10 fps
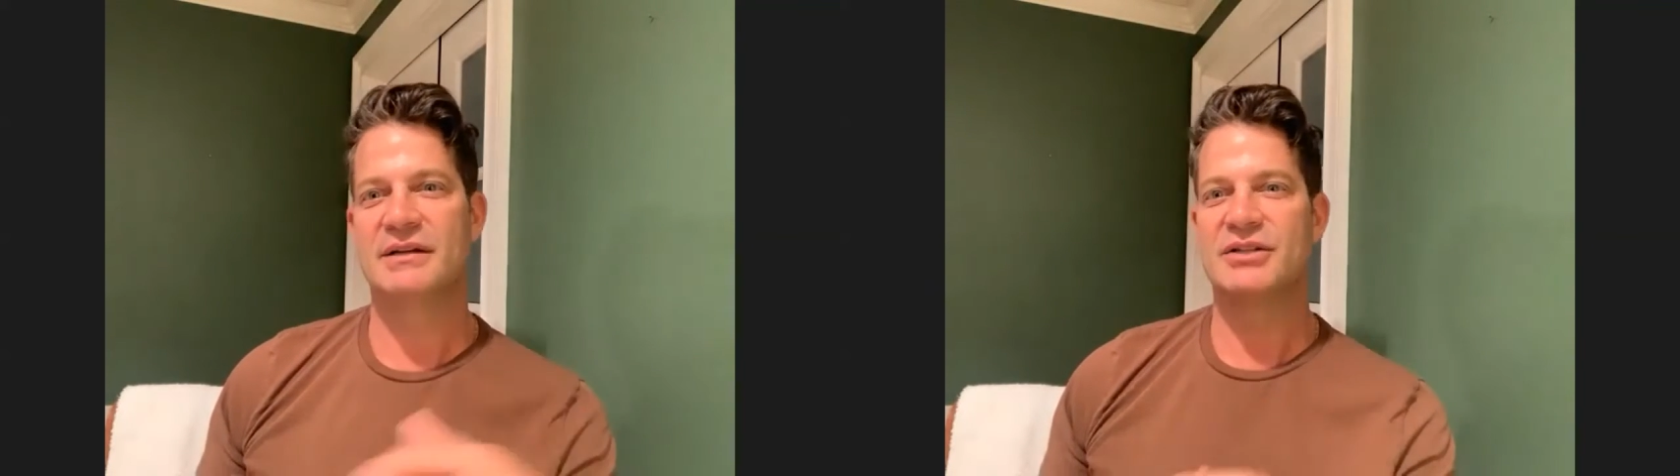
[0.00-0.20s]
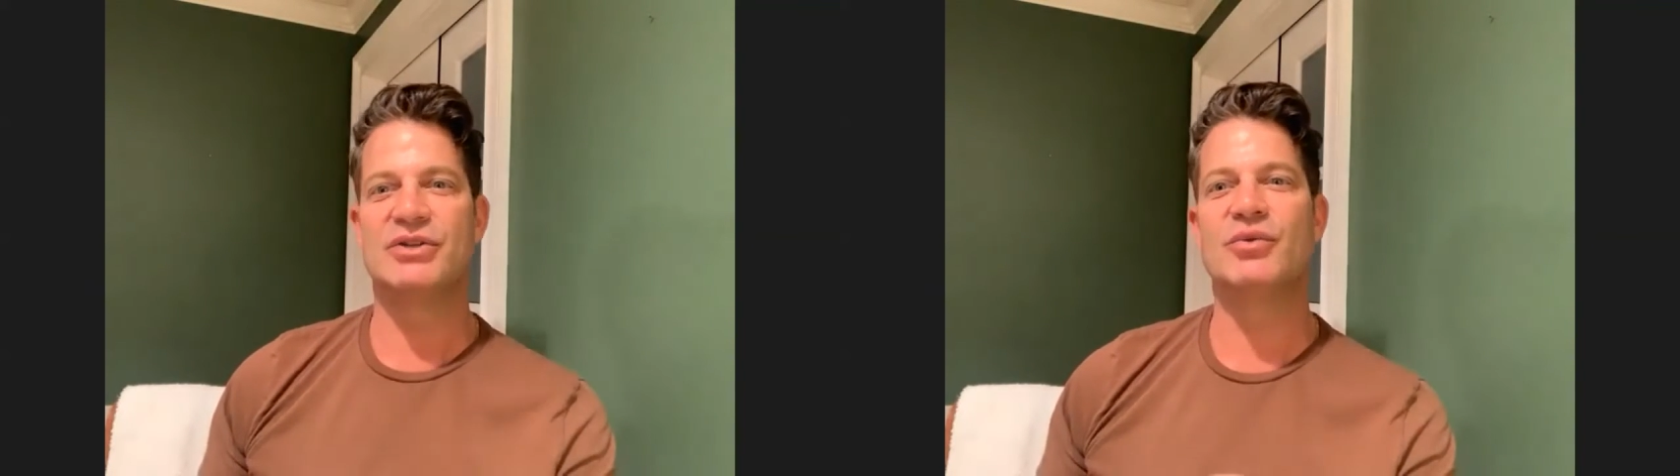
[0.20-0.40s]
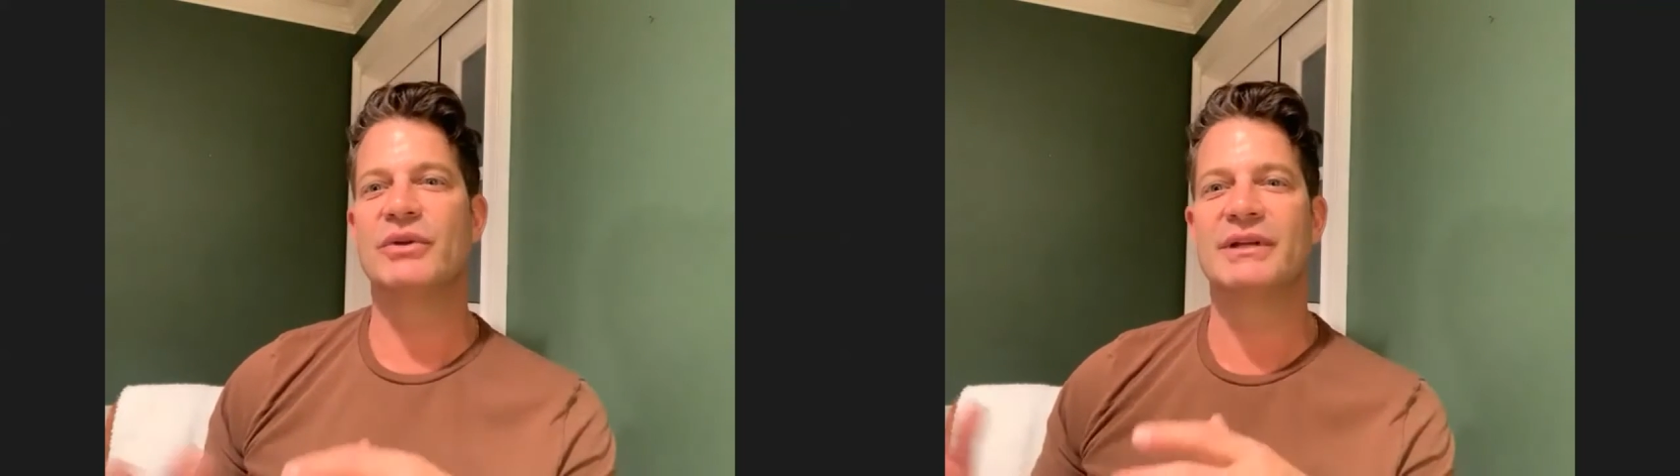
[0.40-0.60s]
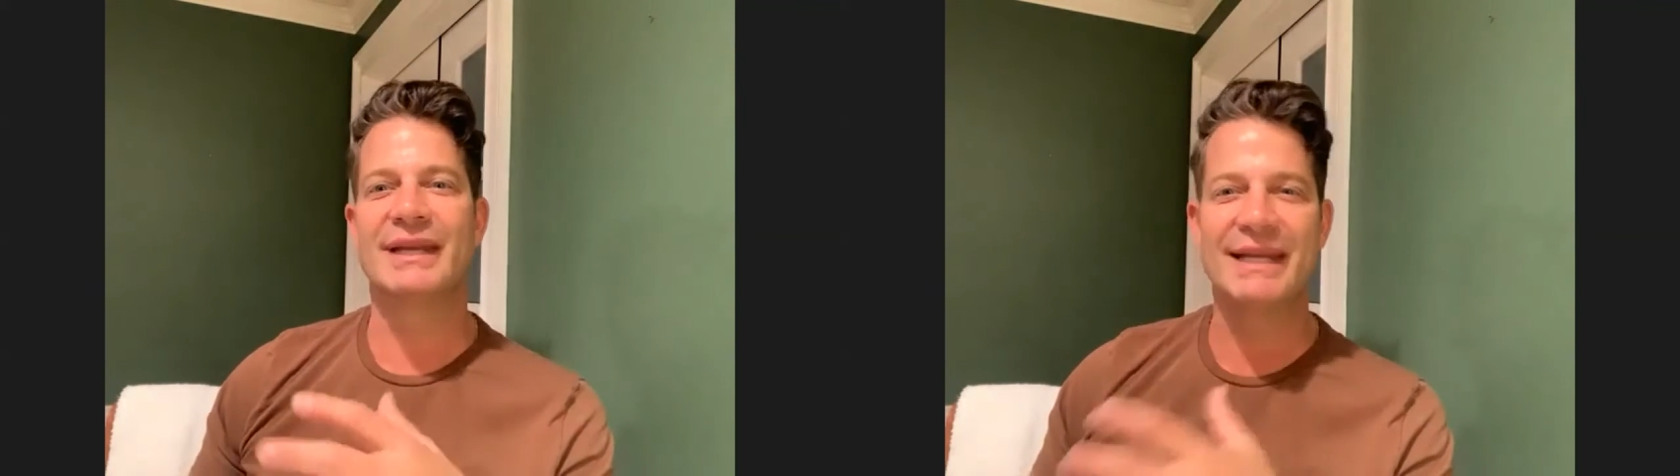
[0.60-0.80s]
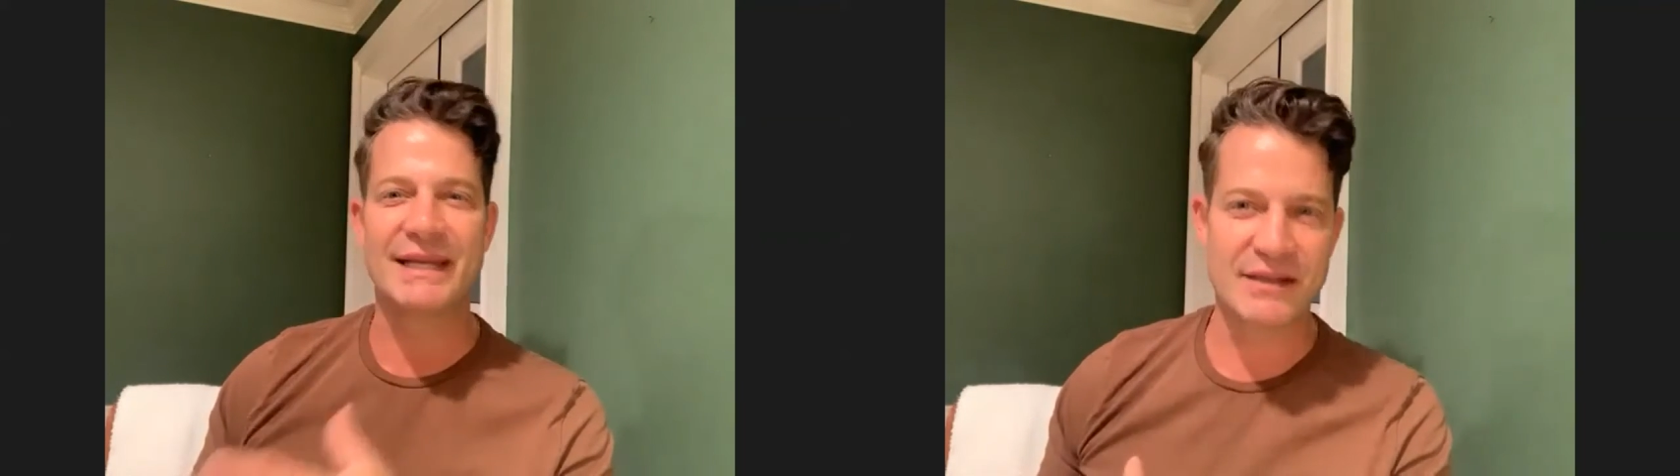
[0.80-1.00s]
Do you really
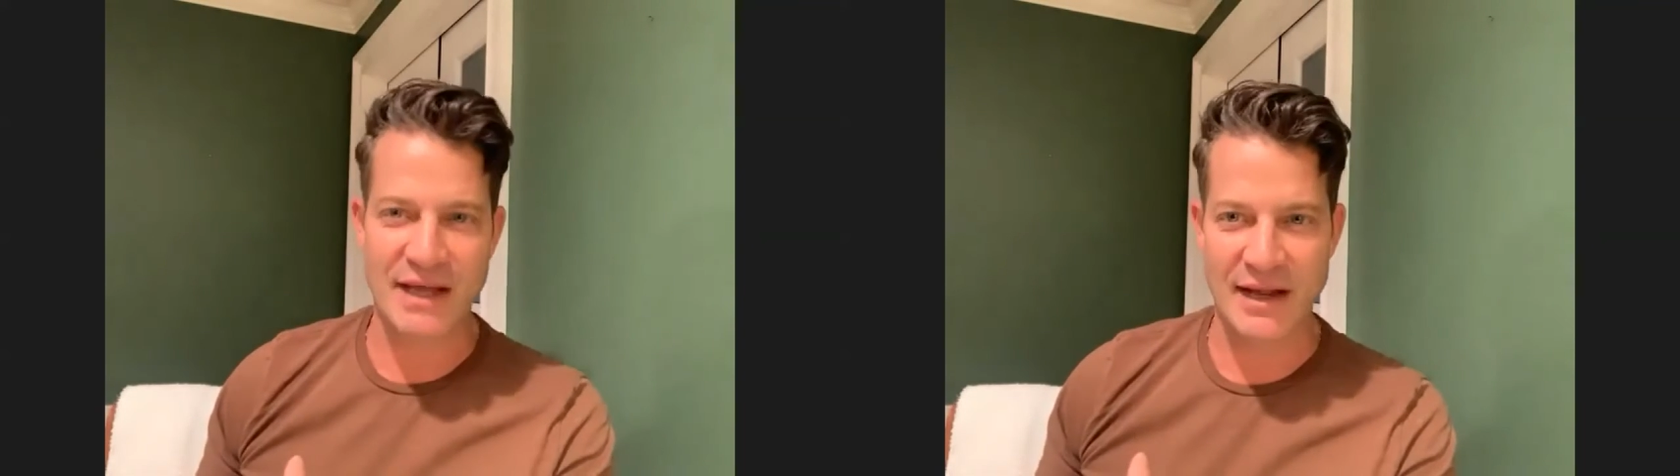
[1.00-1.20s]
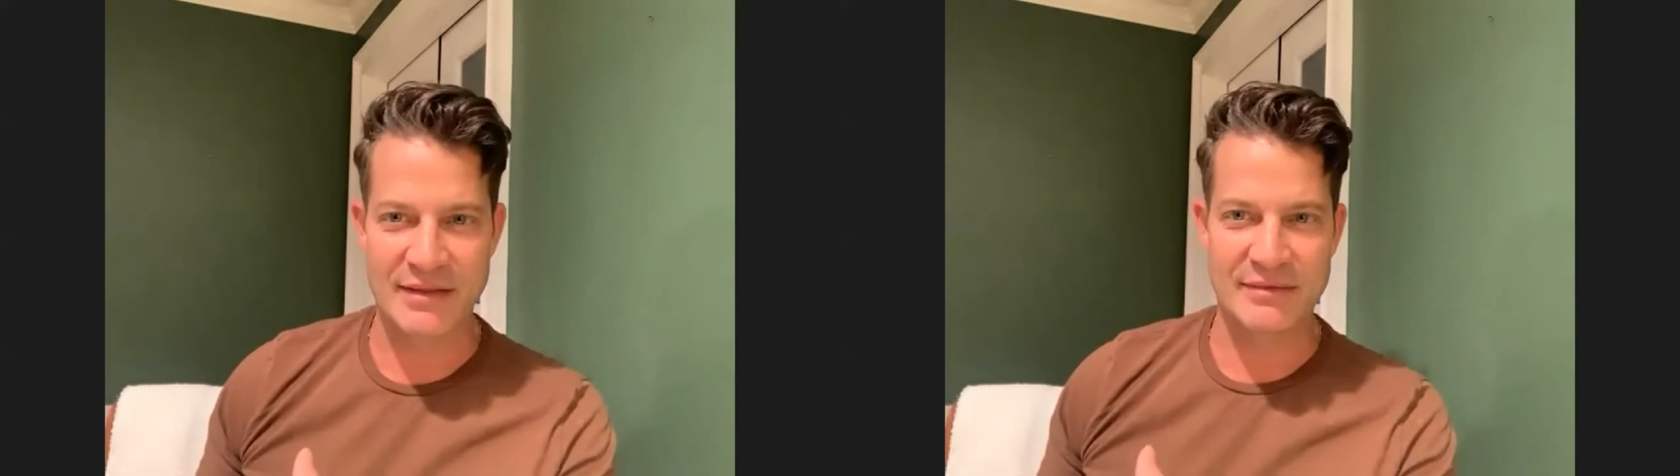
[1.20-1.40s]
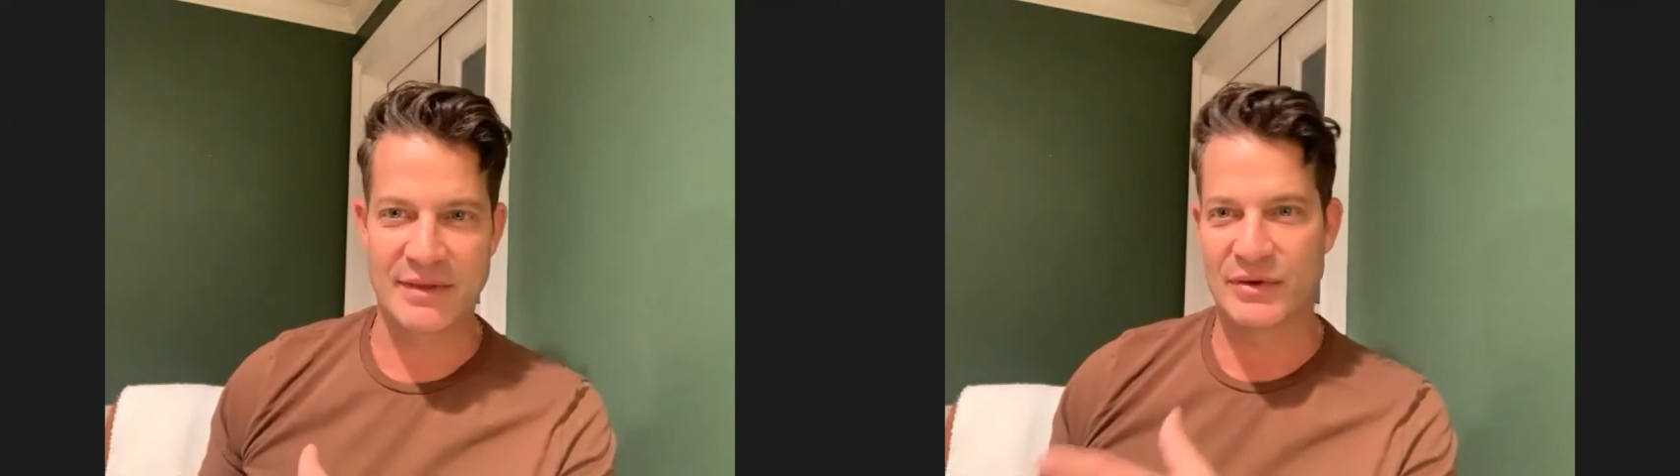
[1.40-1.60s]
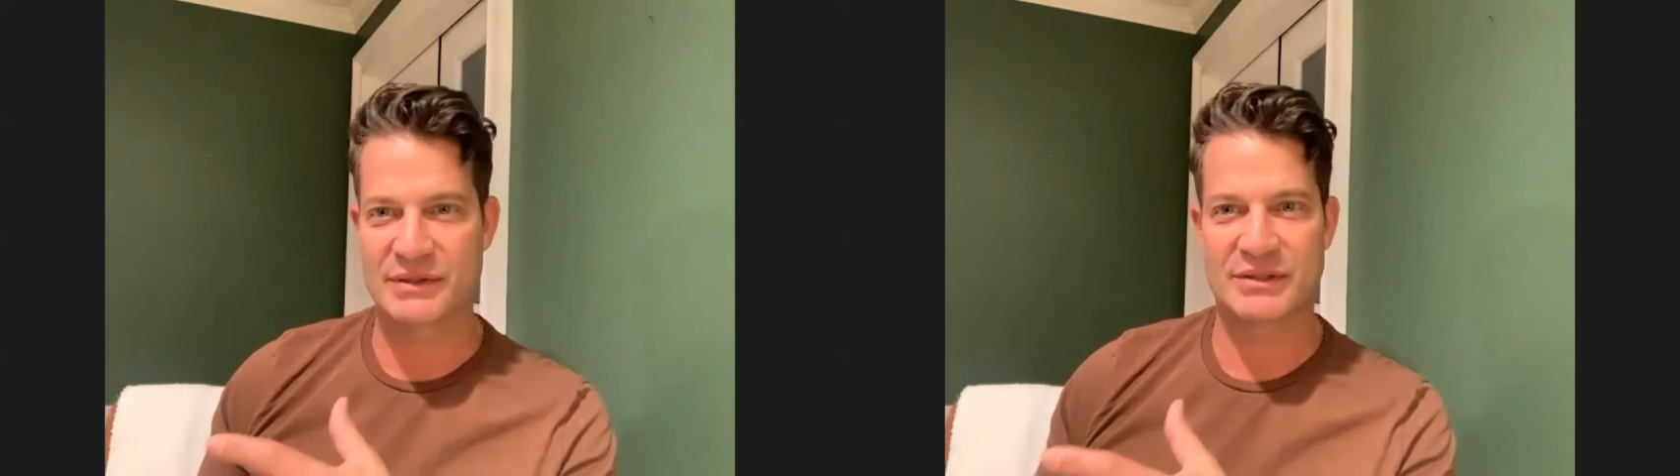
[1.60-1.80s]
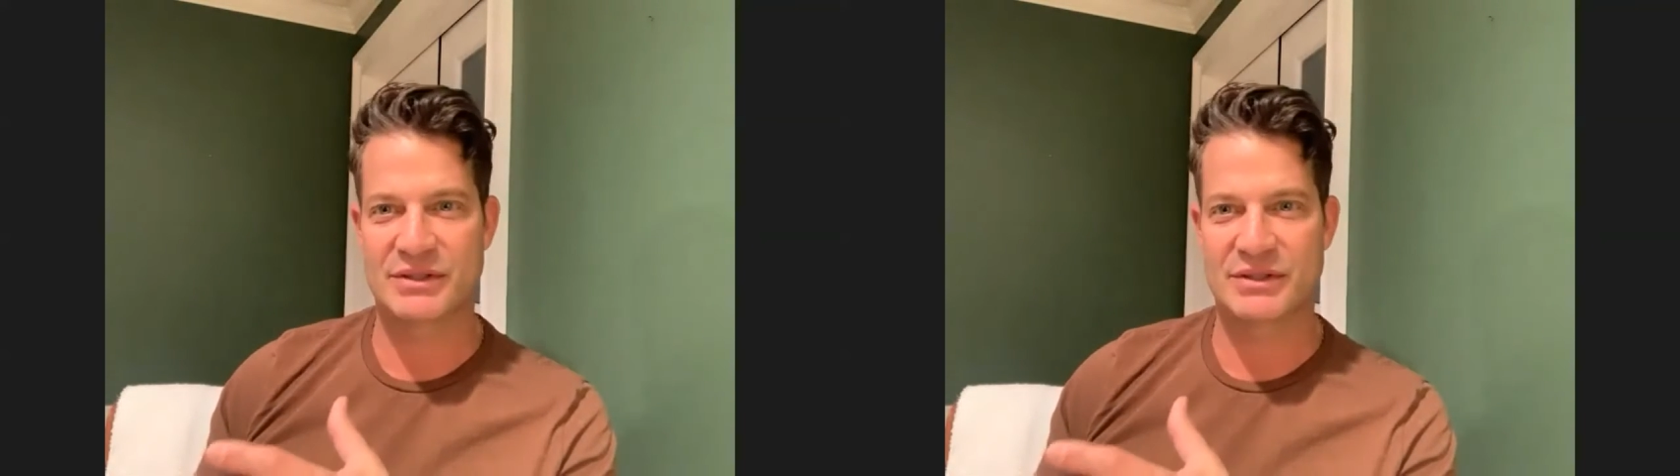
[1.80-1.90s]
need those